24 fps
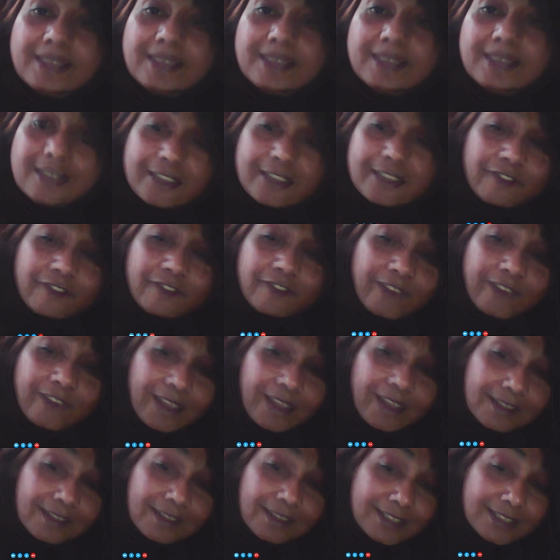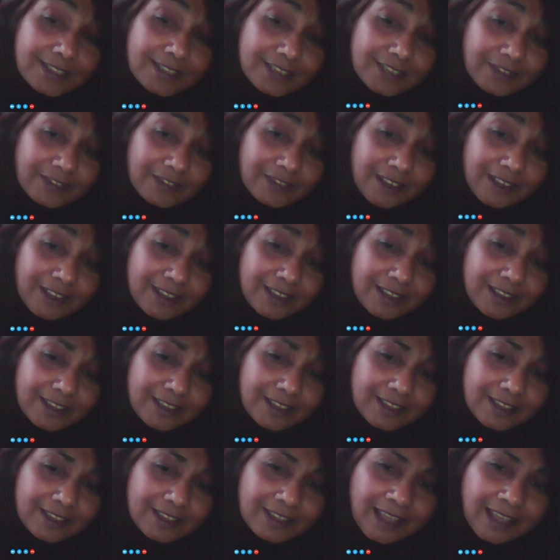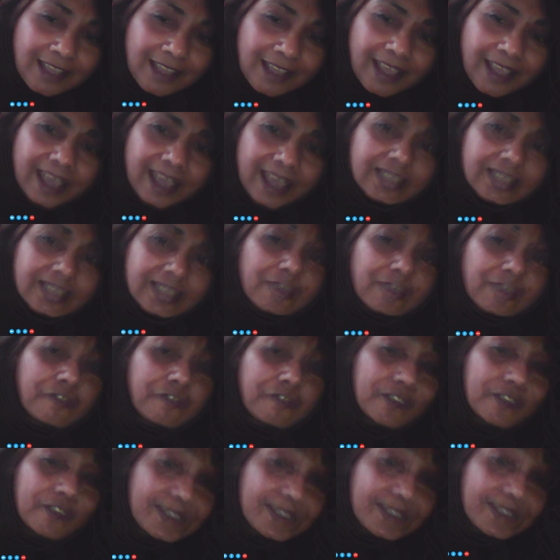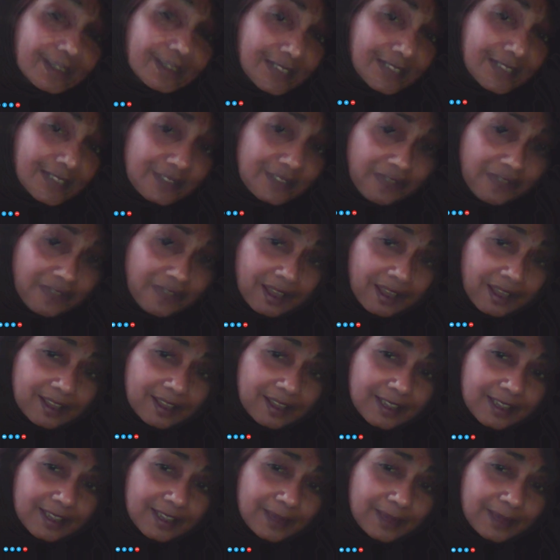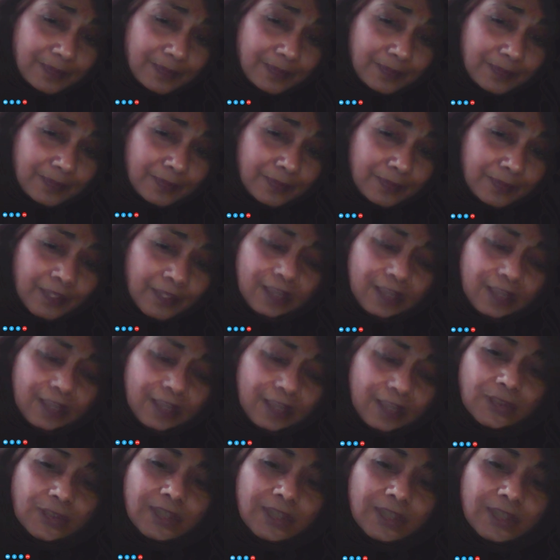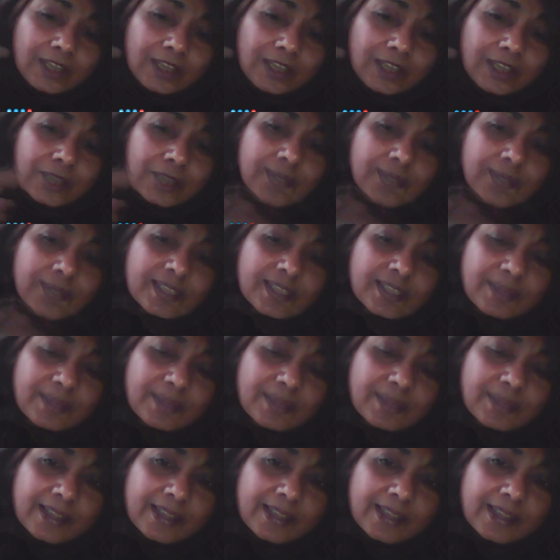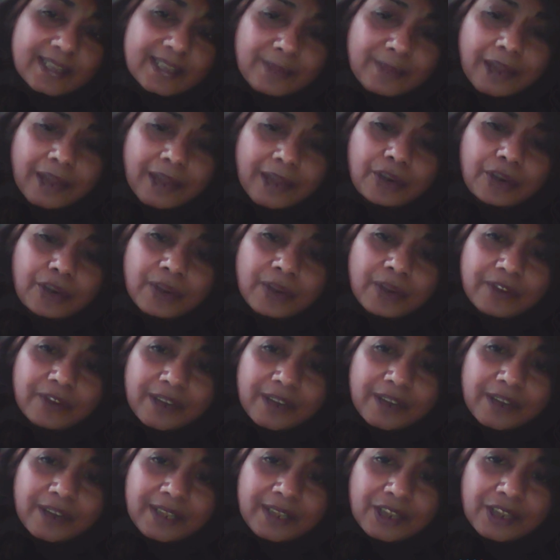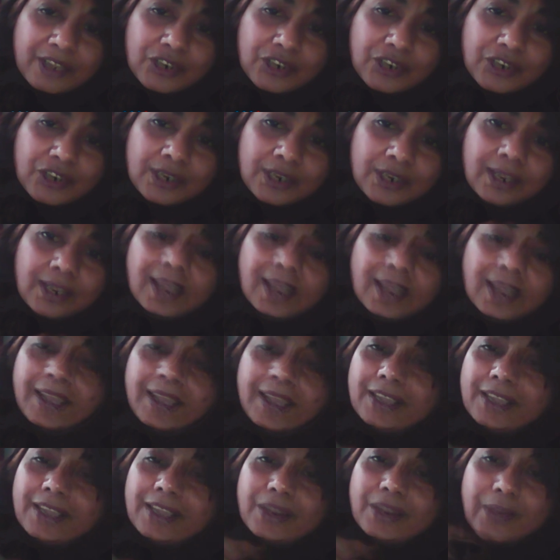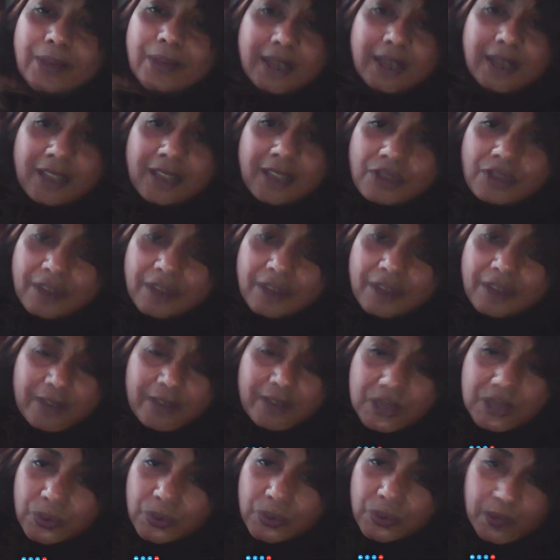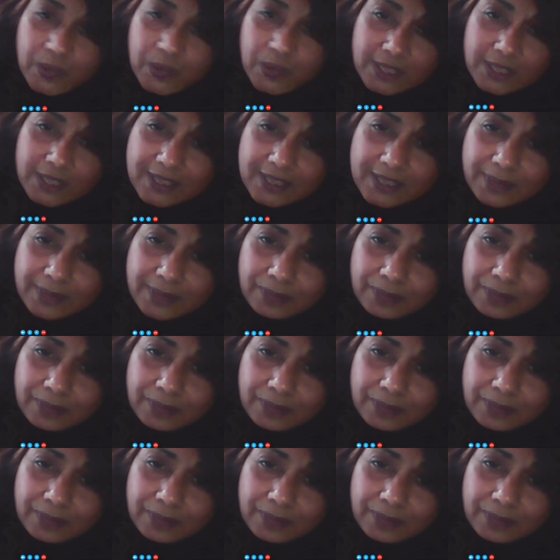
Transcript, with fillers: surveillance devices, as physical surveillance, so they can use this microwave radiation, you know, hitting your various organs.